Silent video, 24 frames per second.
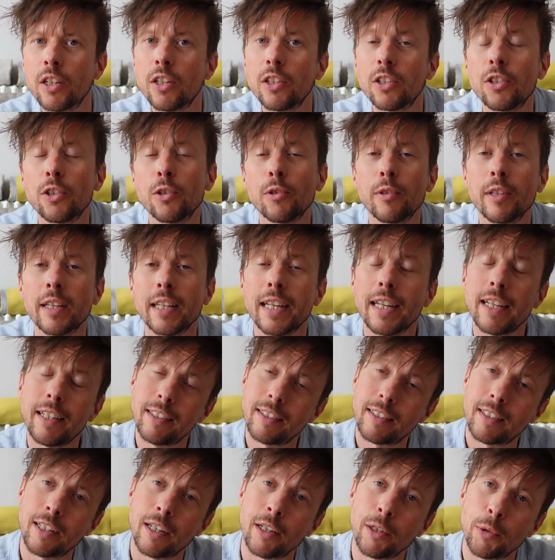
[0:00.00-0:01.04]
to the
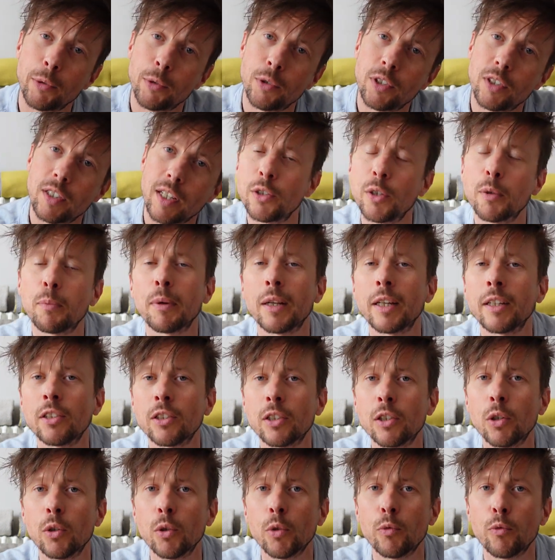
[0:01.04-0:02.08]
east coast to a place
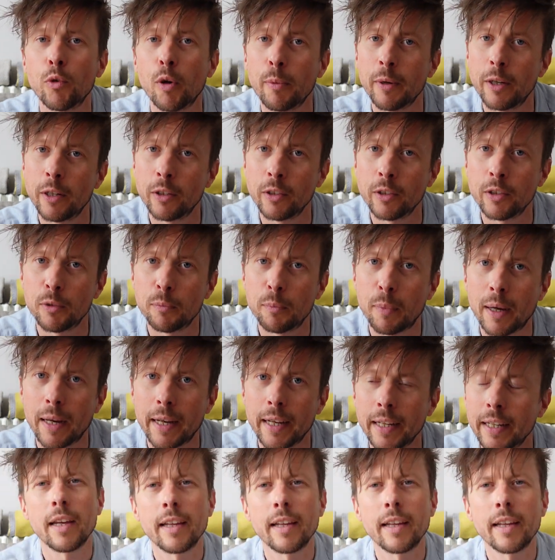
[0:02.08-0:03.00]
called Robin Hood's Bay.